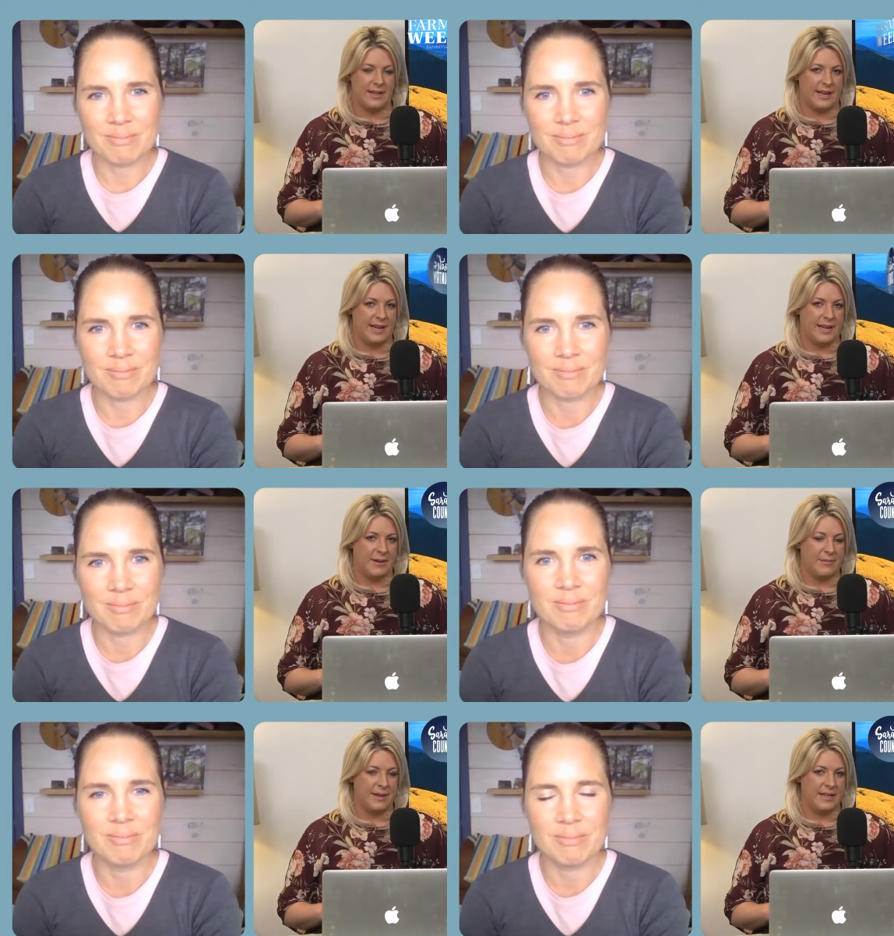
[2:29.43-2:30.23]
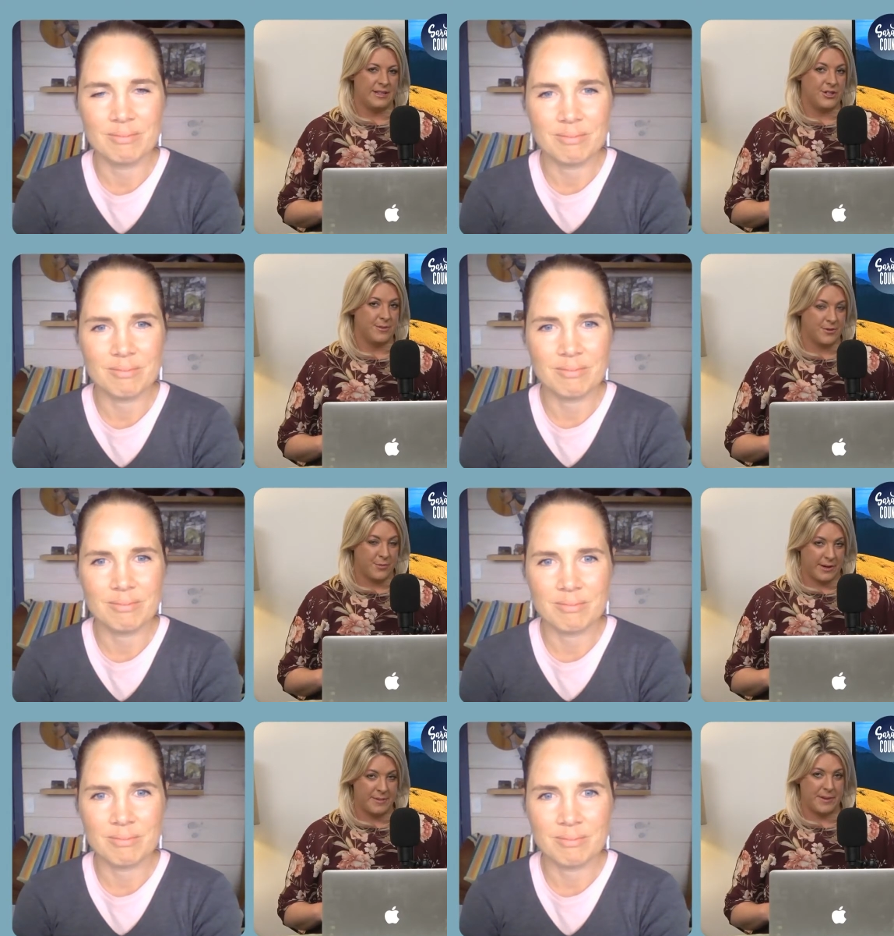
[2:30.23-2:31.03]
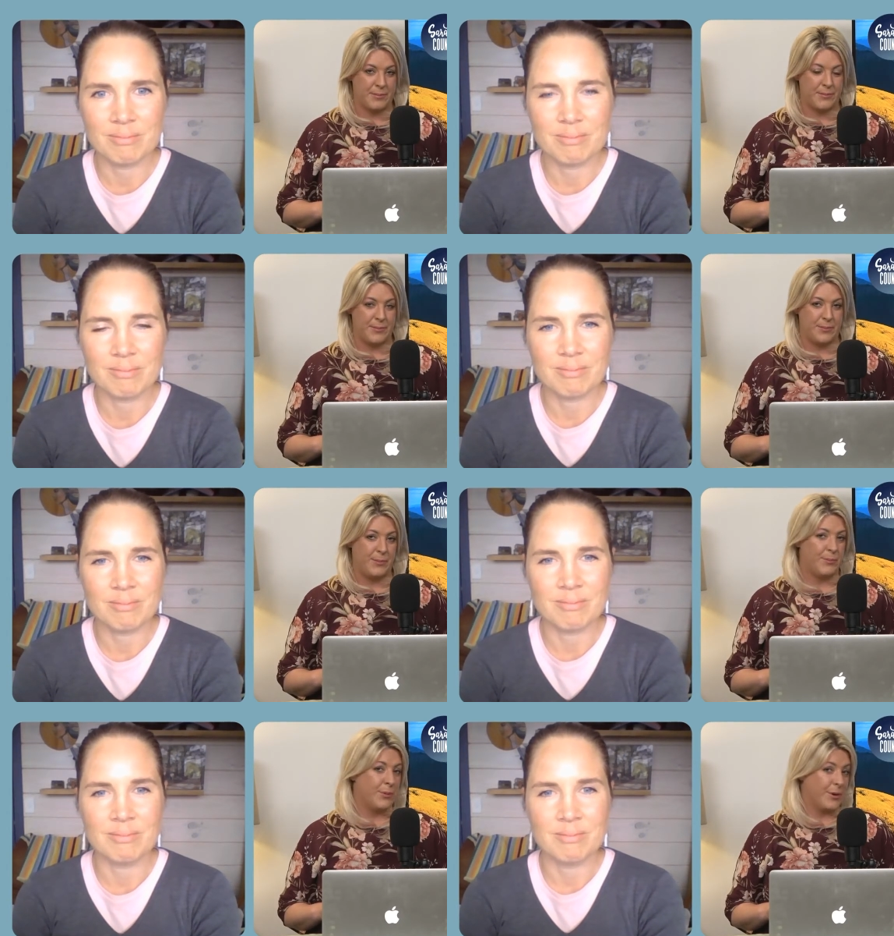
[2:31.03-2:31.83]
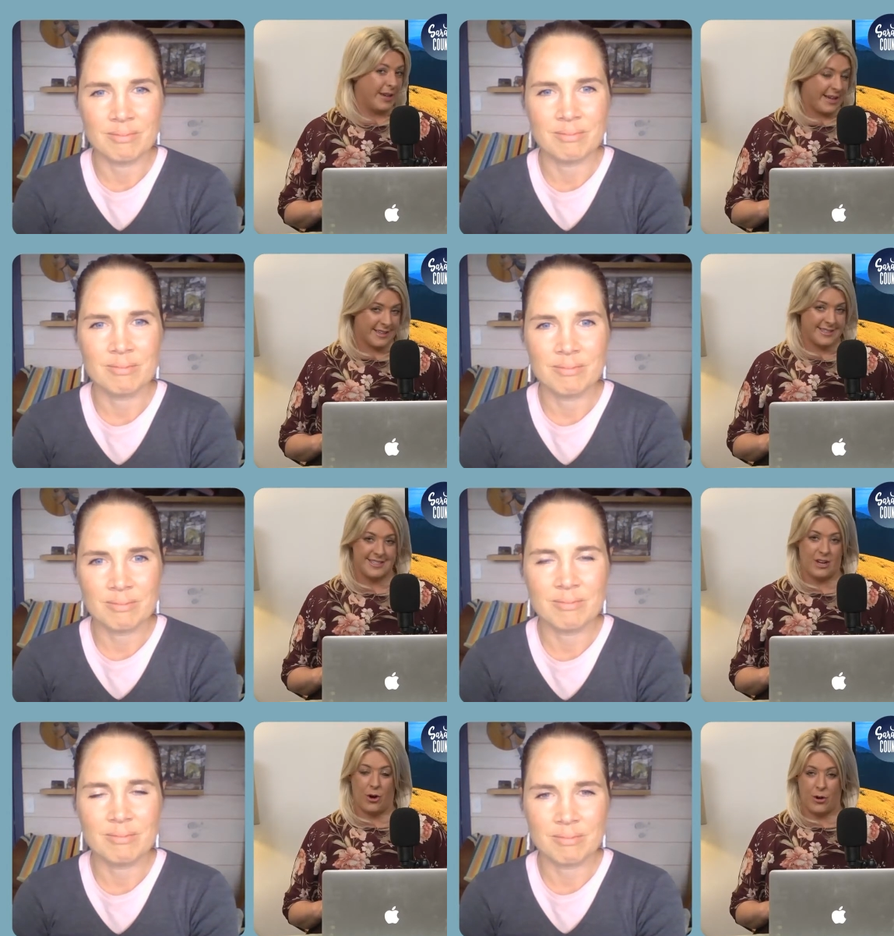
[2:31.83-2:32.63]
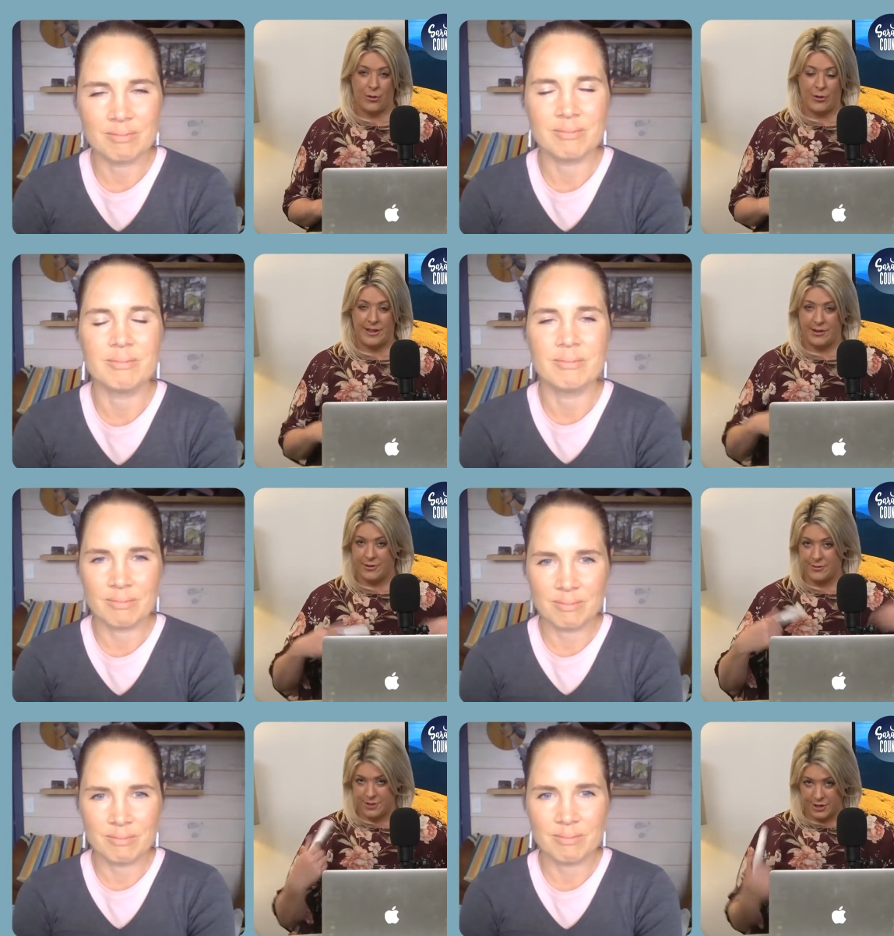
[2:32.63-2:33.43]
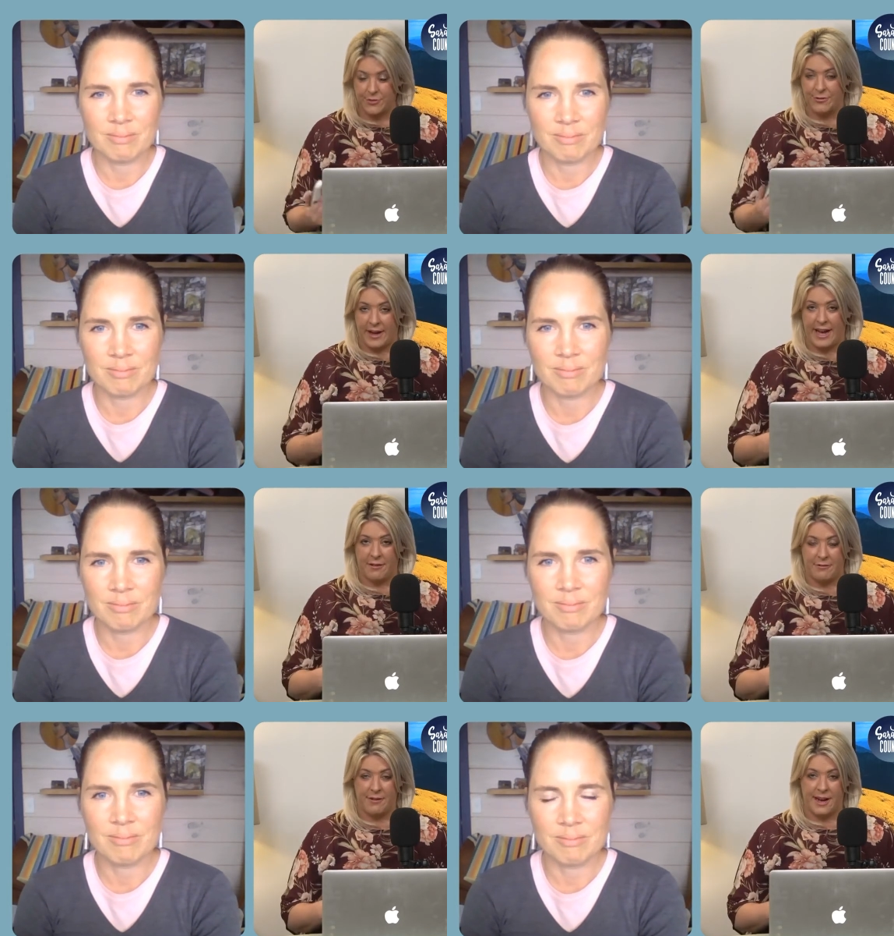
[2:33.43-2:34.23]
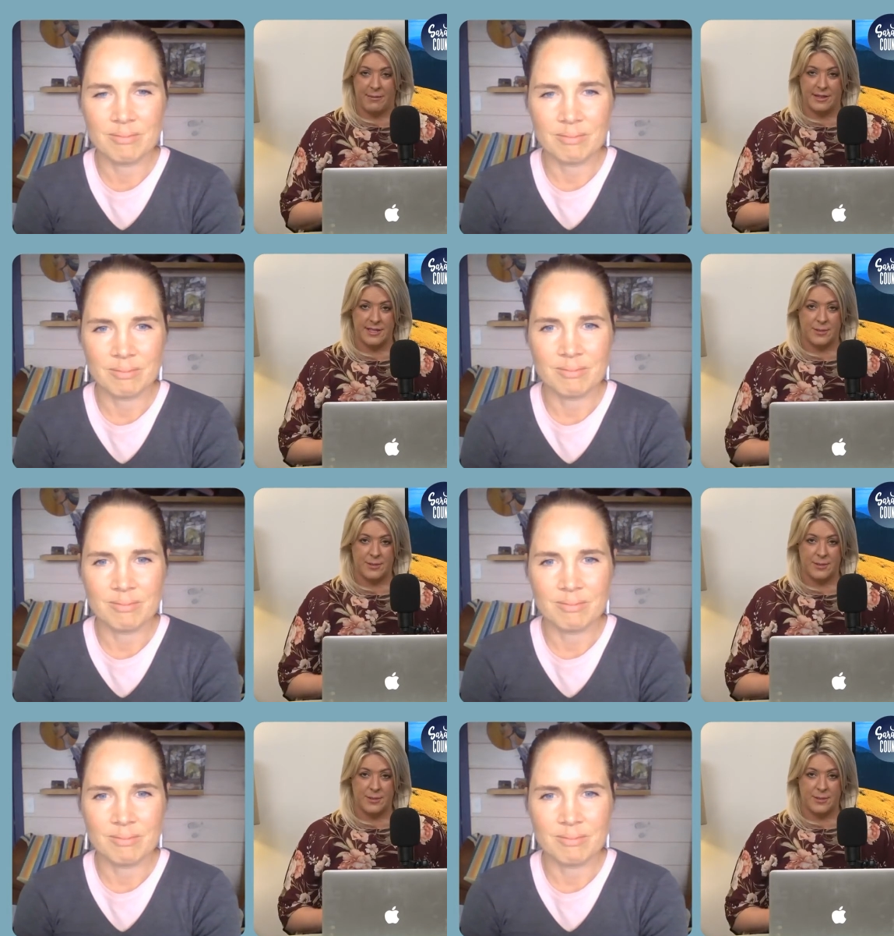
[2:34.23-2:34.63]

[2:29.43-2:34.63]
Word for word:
Speaker 1: um, in terms of premium products, oh, you know, to for our farmers,